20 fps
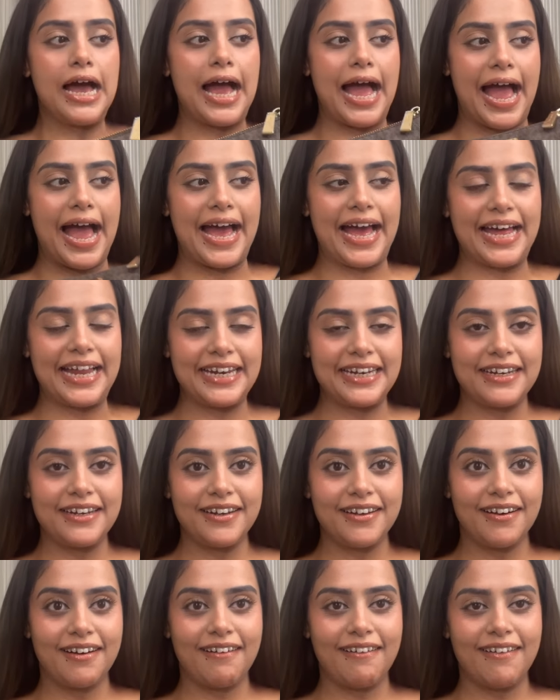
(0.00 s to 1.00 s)
and
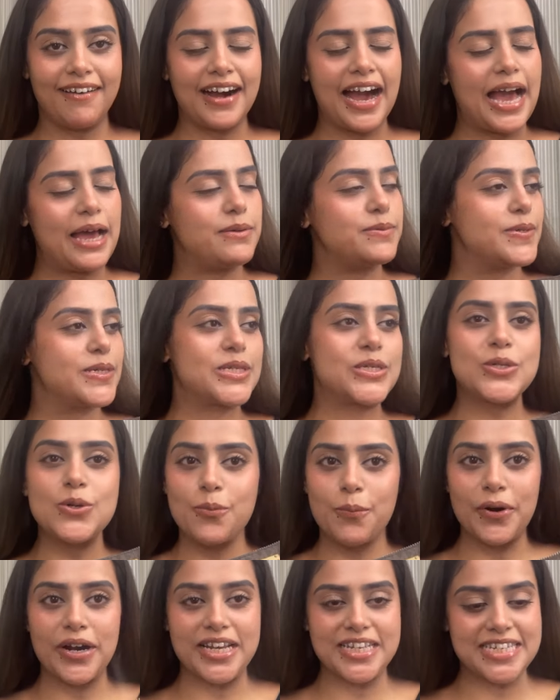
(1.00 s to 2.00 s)
I'm
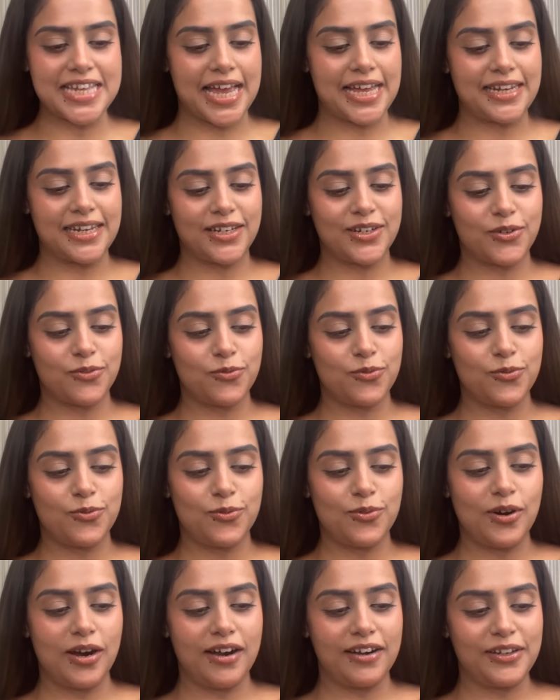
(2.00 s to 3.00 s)
super excited
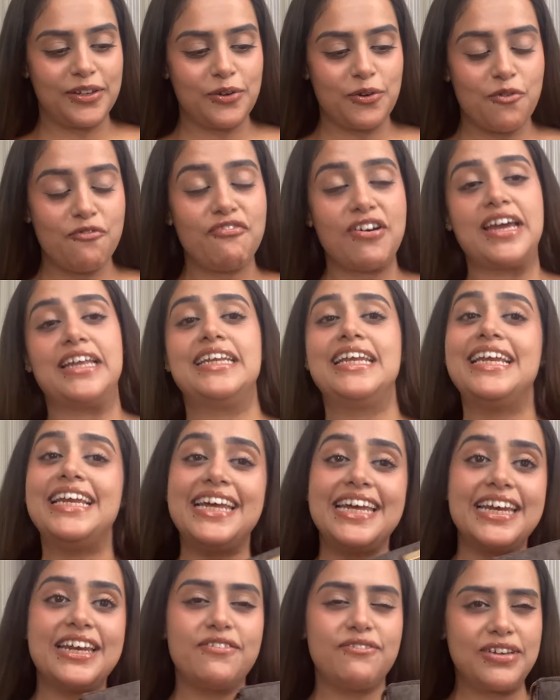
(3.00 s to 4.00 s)
to
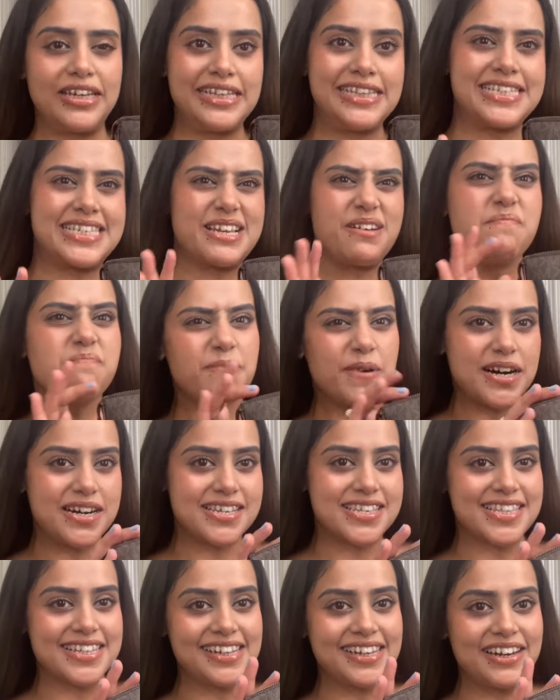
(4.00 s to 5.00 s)
finally reveal some
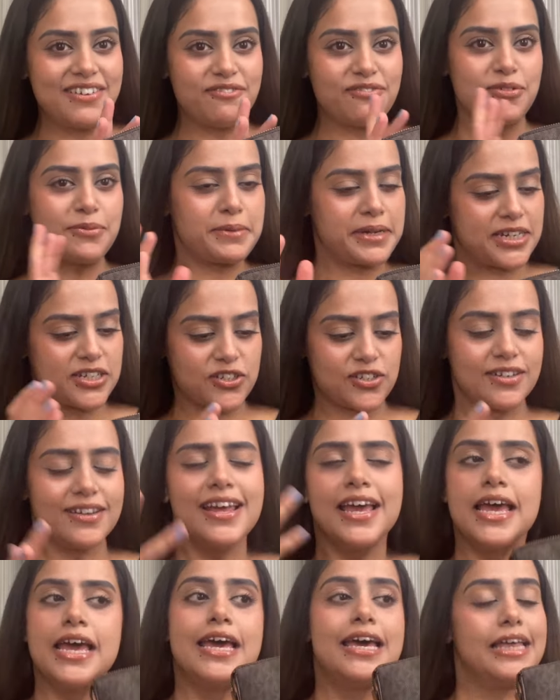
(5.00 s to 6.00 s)
personal information.
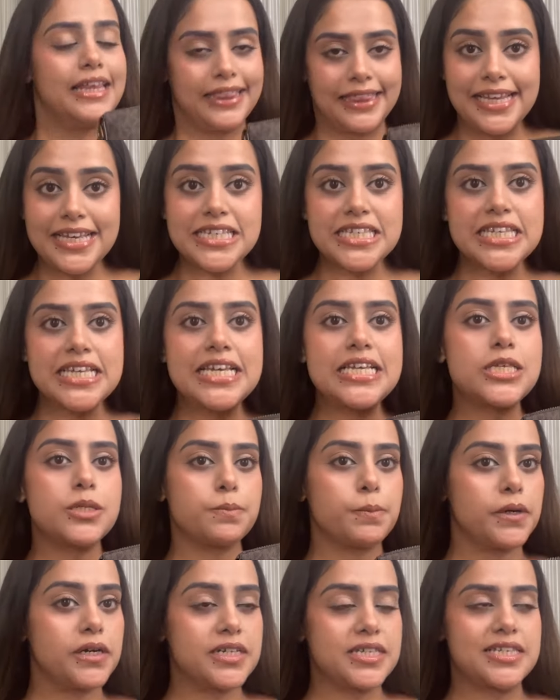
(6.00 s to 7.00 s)
This is
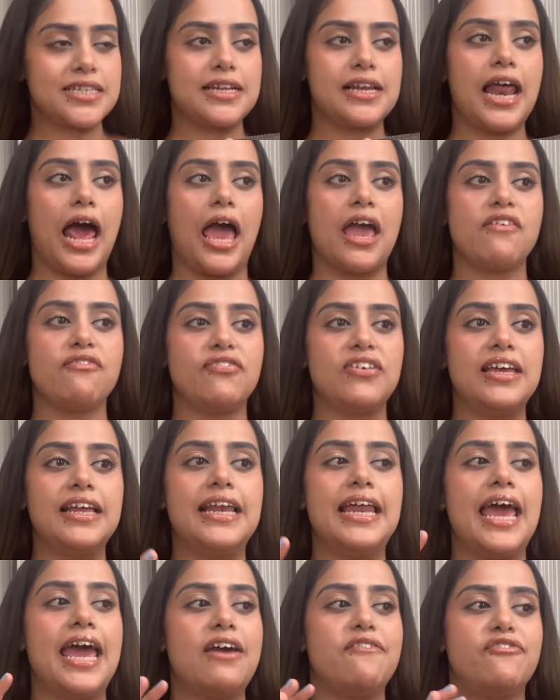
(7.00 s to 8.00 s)
personal. I feel
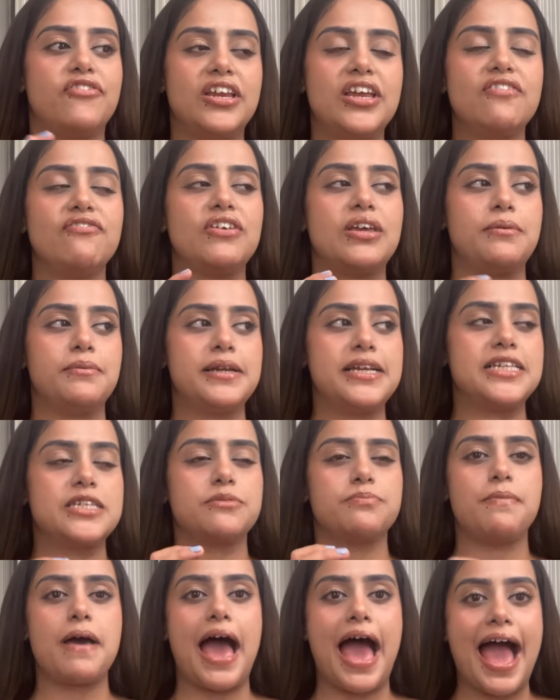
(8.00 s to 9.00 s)
every female's
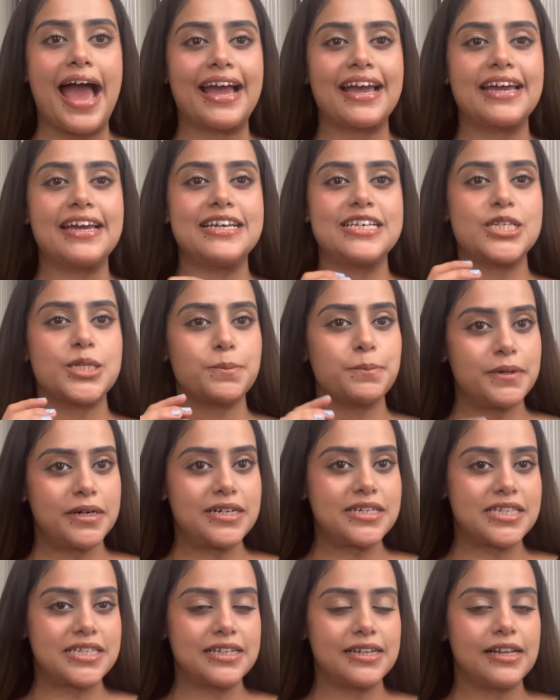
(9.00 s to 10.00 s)
bag is
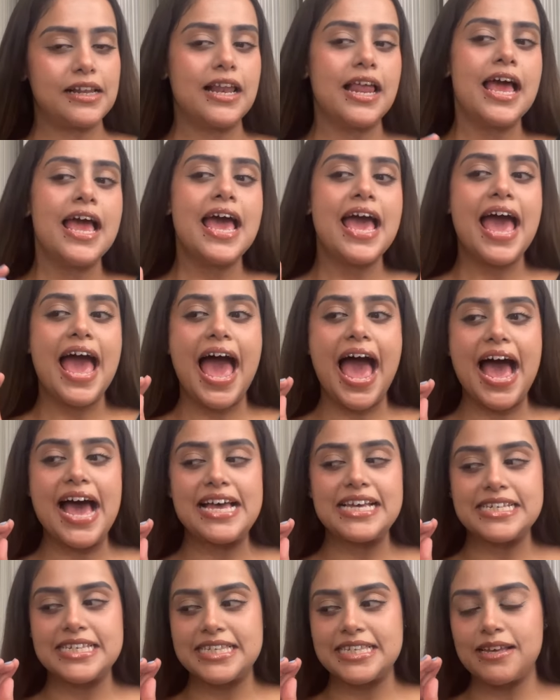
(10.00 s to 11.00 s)
personal,
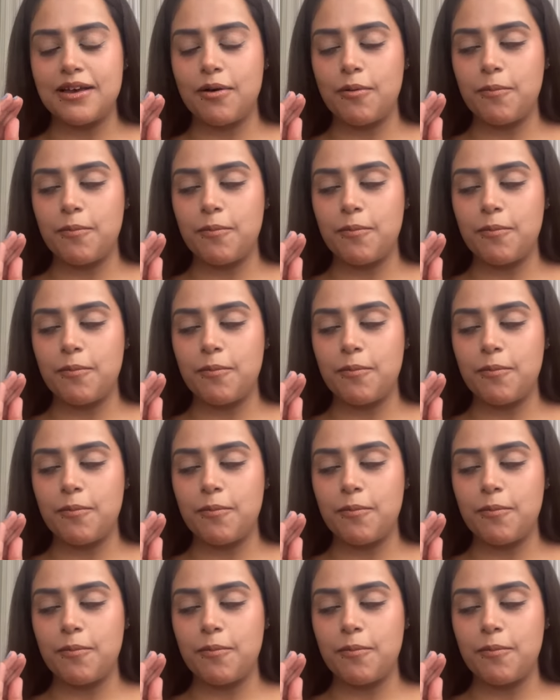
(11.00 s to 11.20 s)
as